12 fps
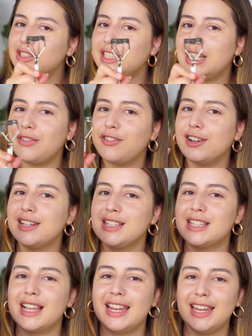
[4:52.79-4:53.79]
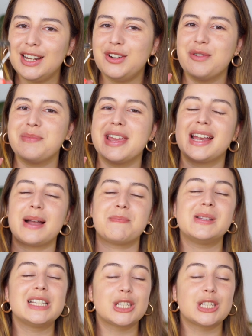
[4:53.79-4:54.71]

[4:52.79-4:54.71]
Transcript: the difference in your makeup,